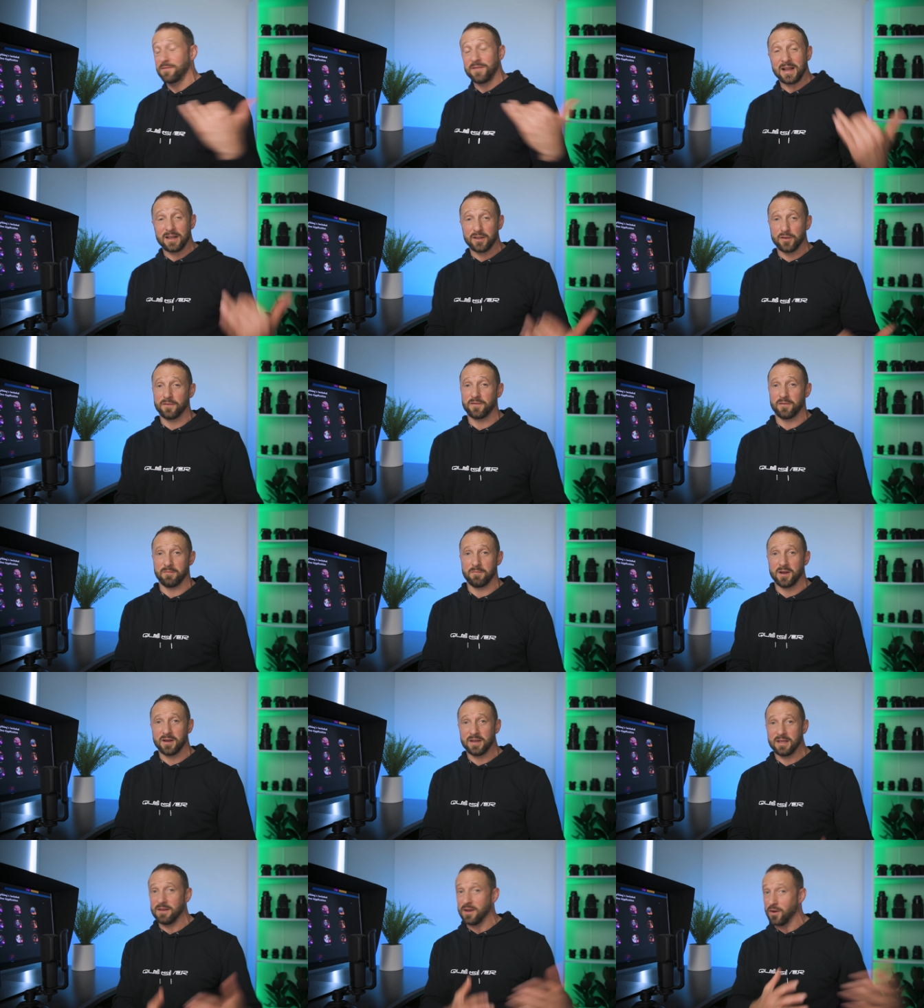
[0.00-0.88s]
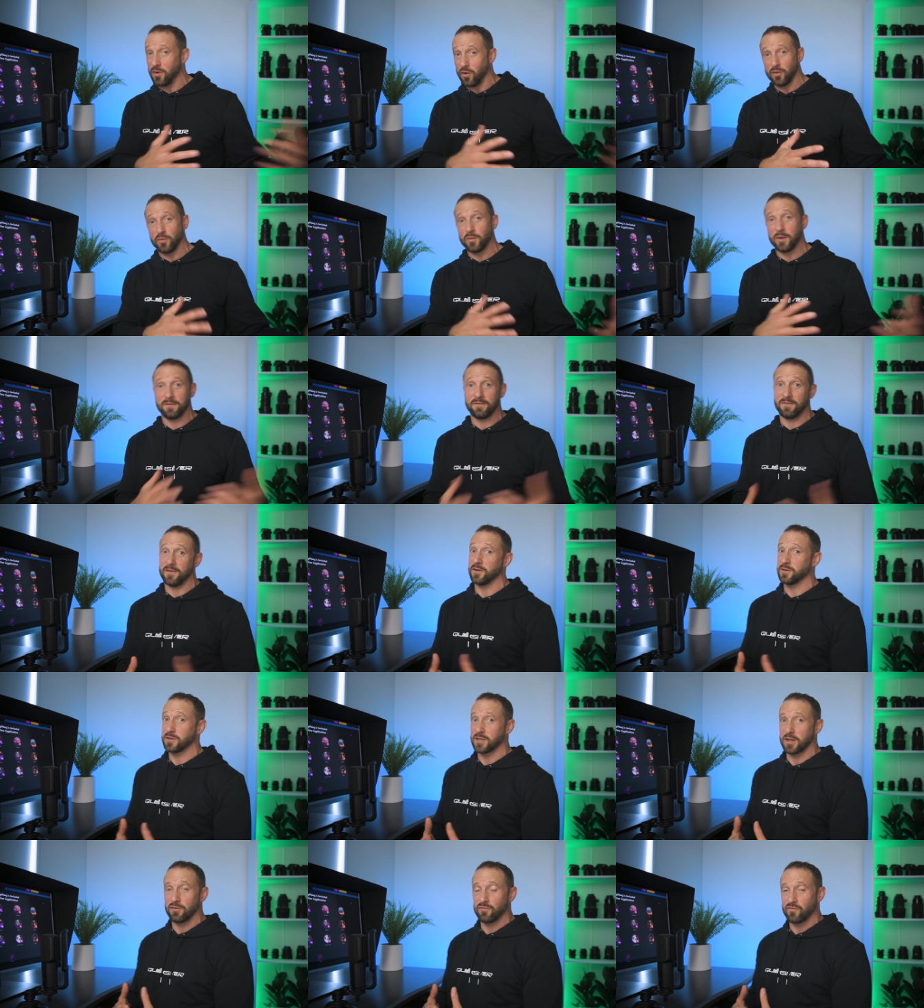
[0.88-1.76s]
of value for money, ON1
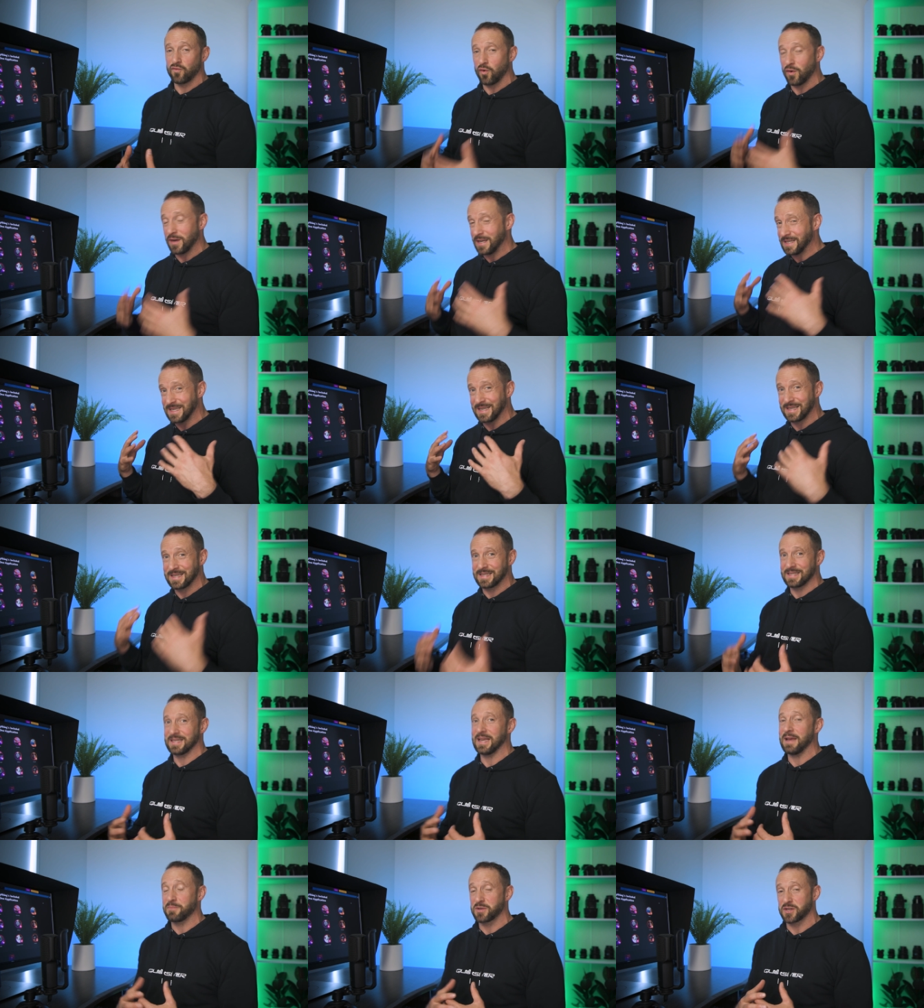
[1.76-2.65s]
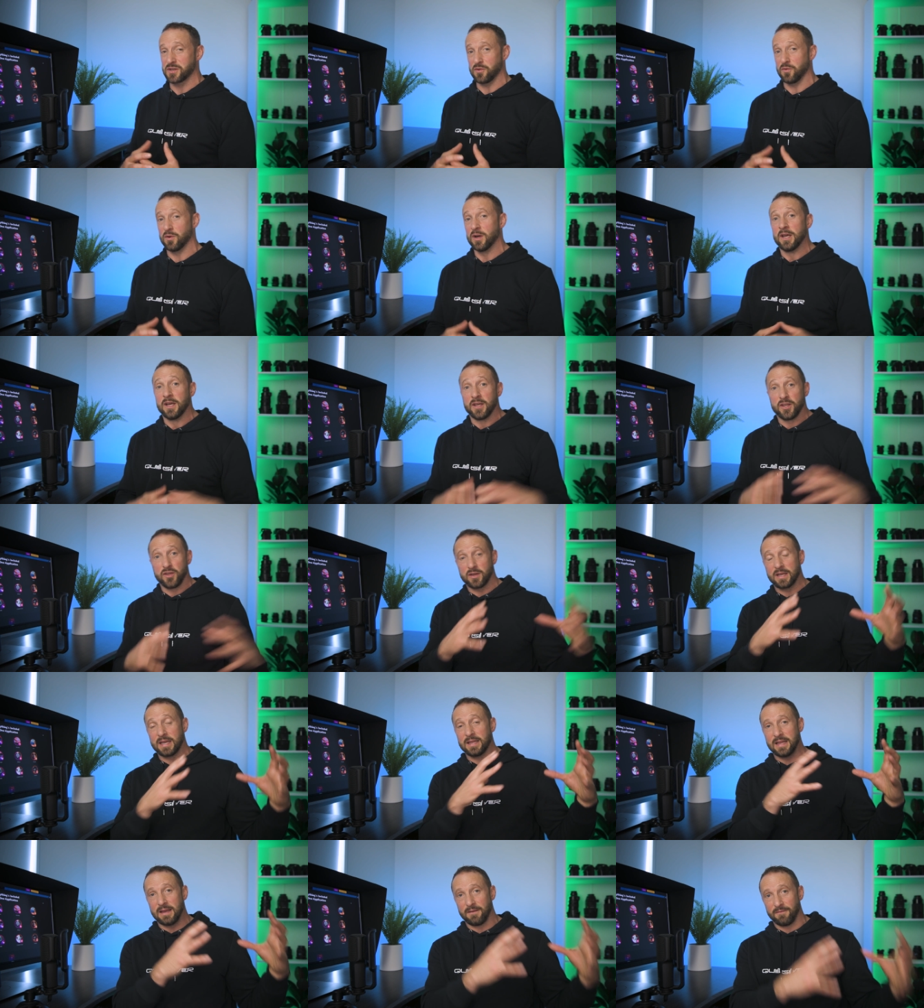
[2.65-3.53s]
Photo RAW is exceptional.
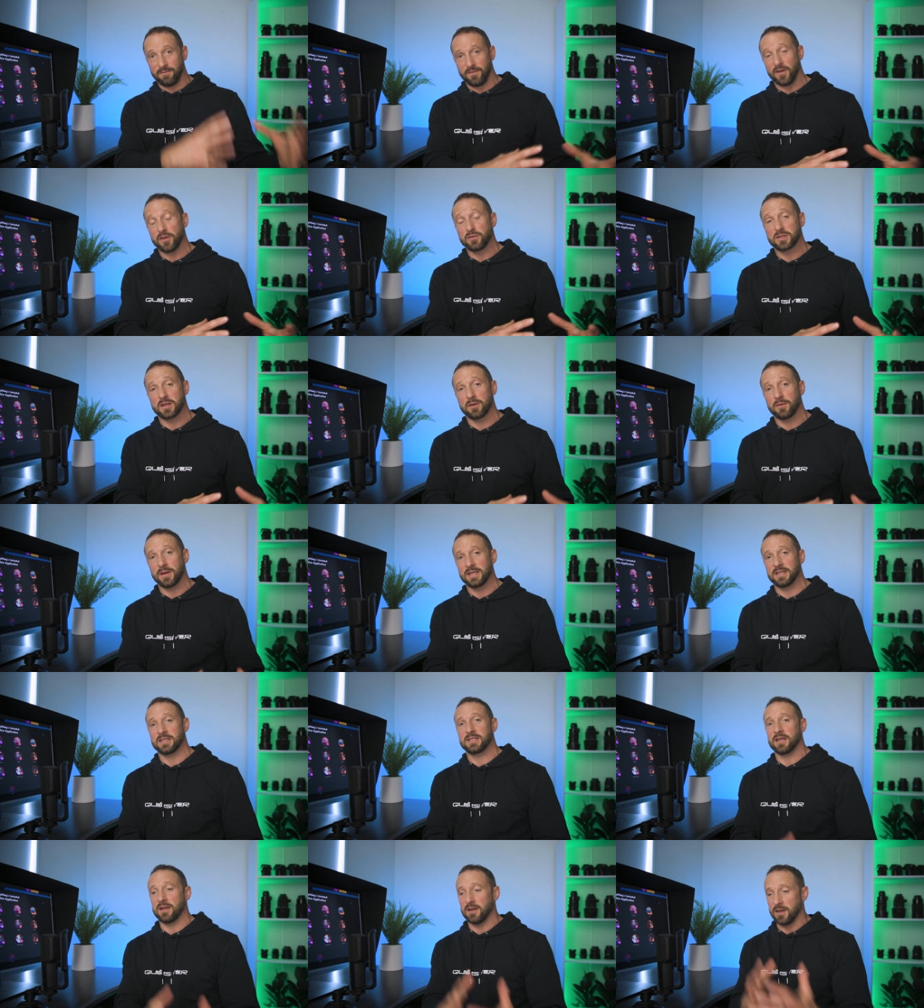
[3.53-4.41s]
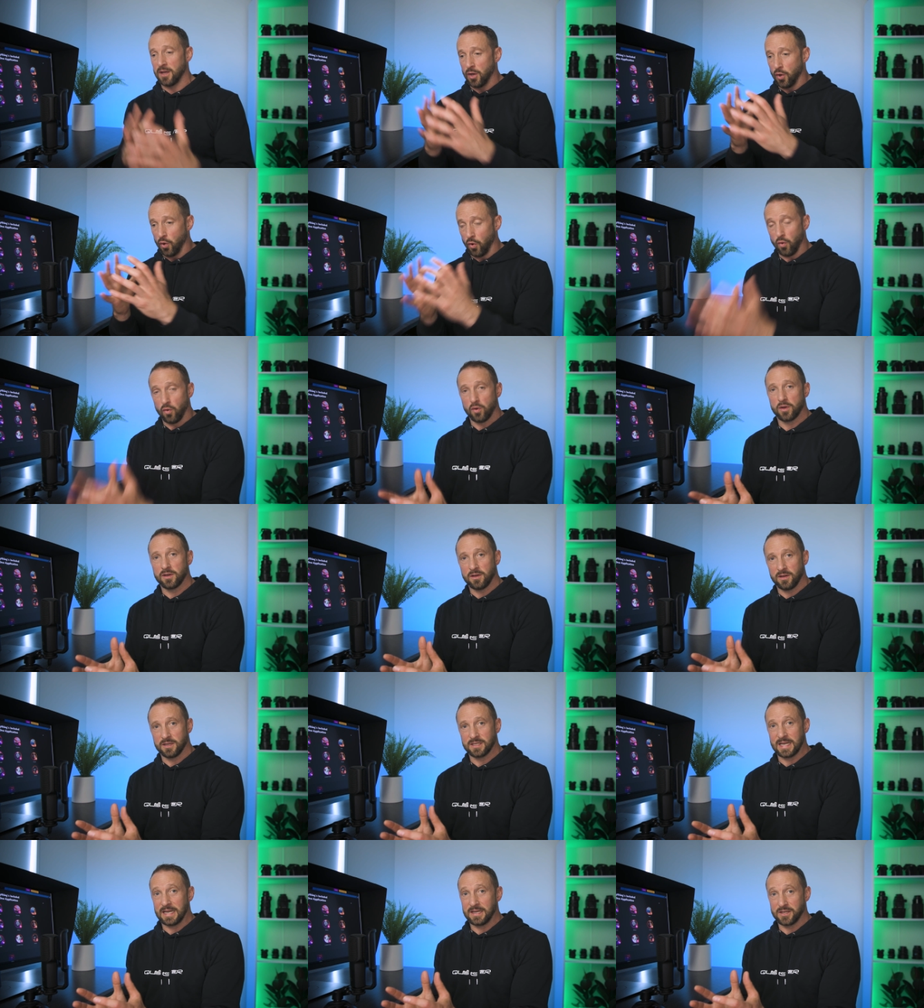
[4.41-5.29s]
You're getting that photo editor,
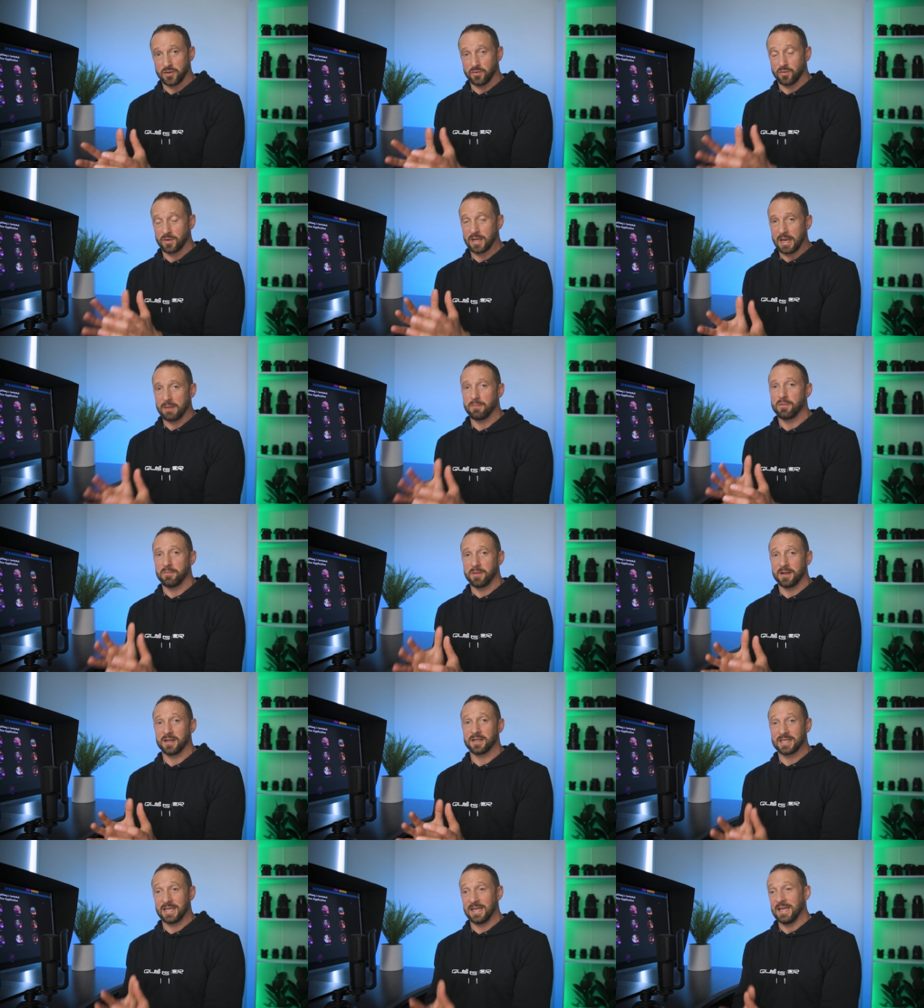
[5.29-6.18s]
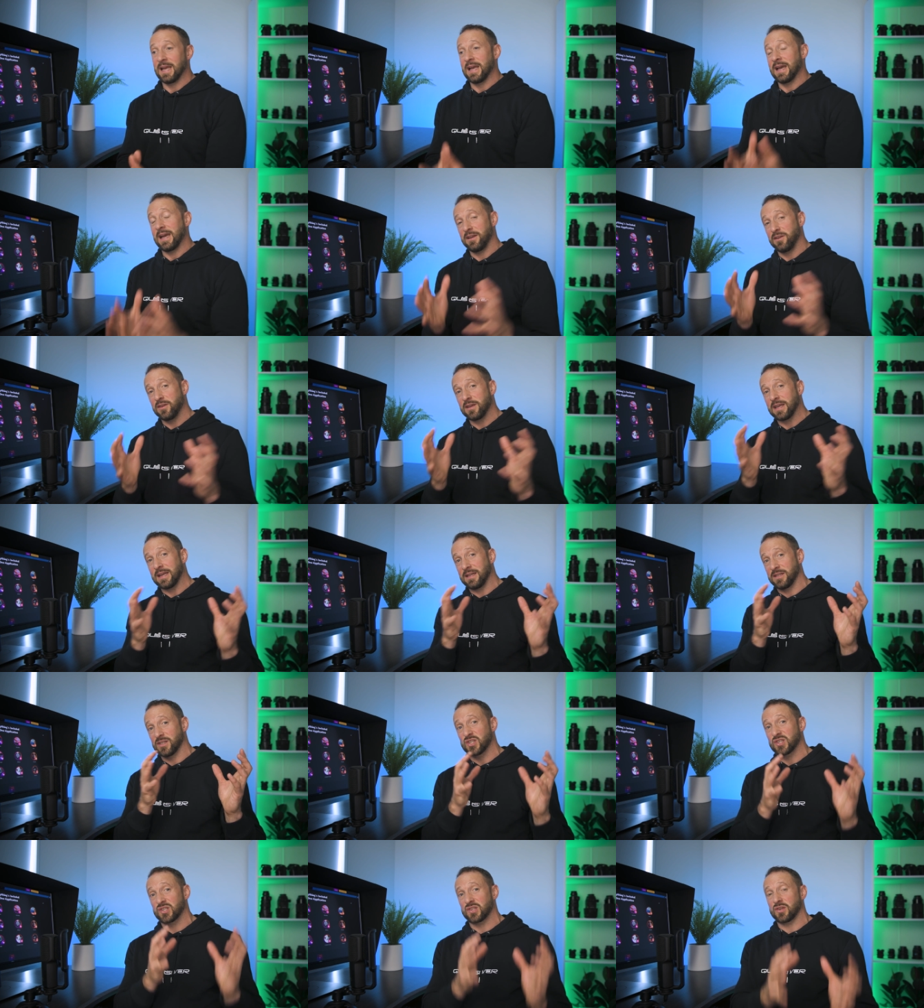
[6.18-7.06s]
organizational capability, and you're
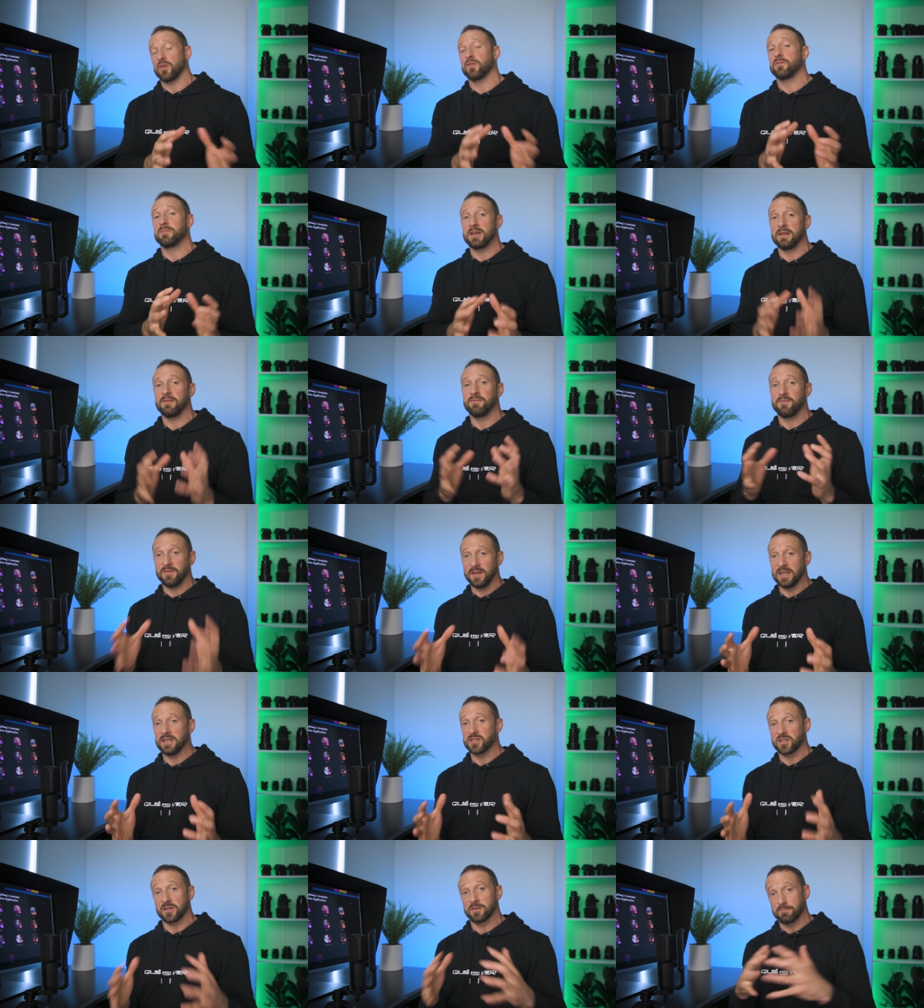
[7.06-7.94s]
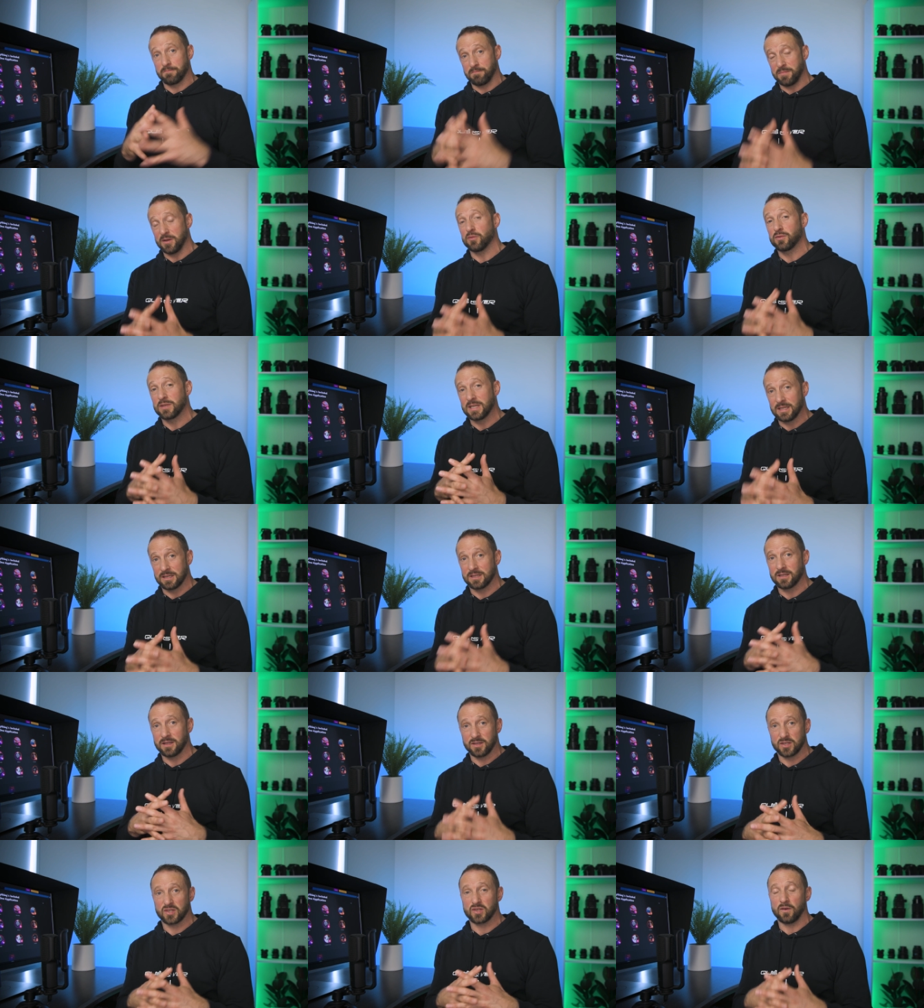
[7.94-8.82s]
getting so many features built
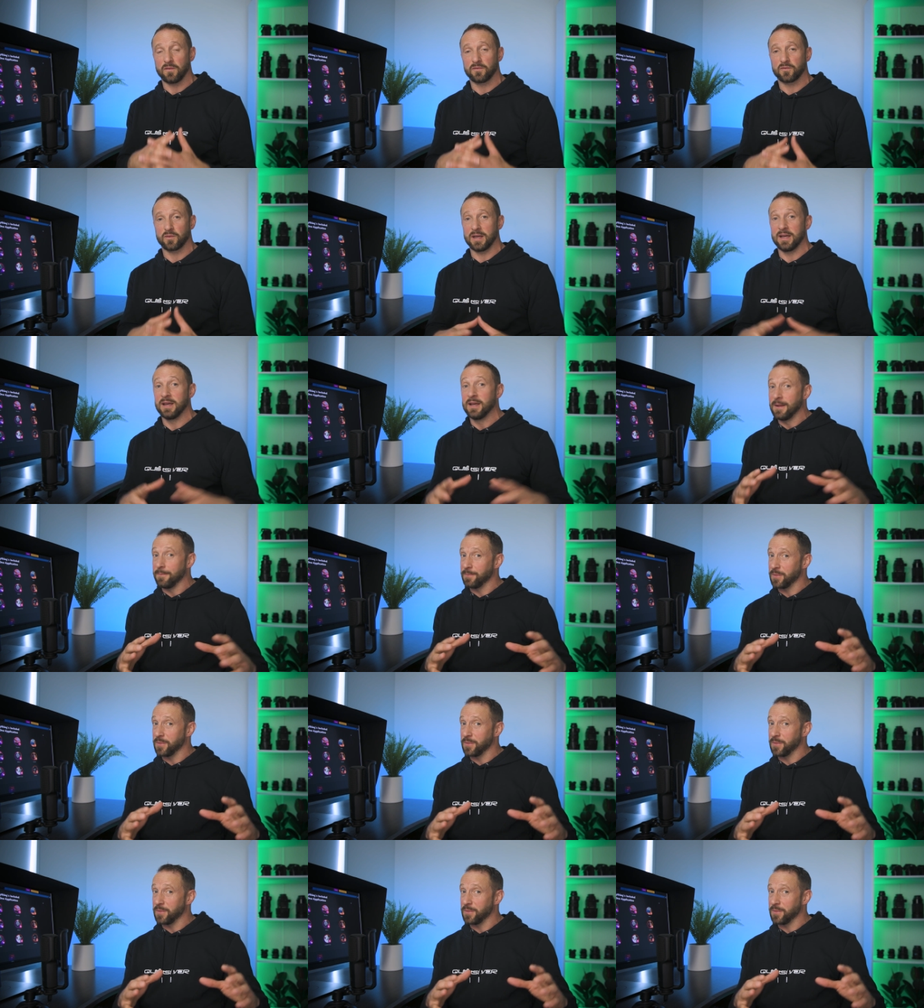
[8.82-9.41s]
into the software